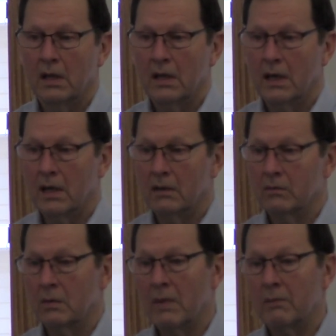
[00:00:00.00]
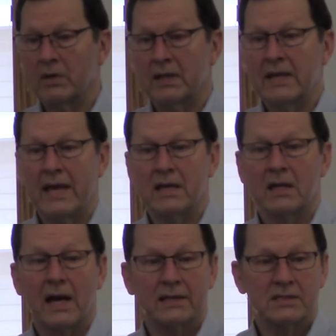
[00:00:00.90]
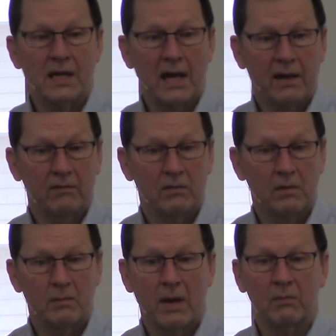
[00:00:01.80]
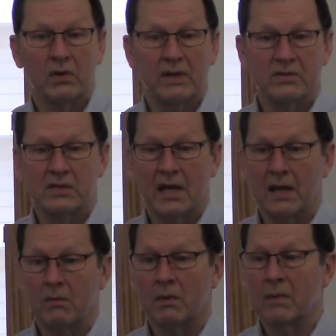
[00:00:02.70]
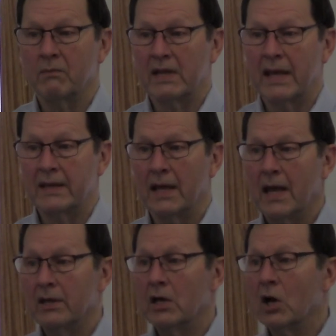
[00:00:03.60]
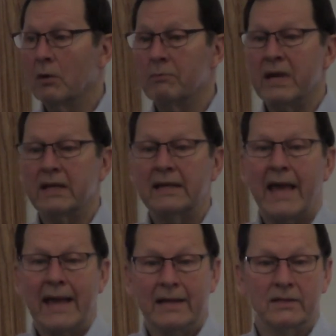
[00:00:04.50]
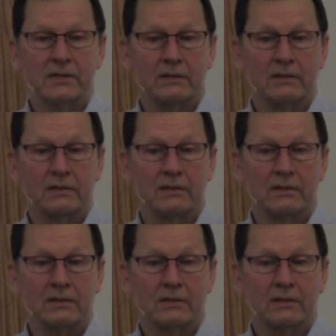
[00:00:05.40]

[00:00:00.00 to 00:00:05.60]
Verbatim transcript: Uh, remember the day you got saved. Remember this day. Remember that day. There are big days.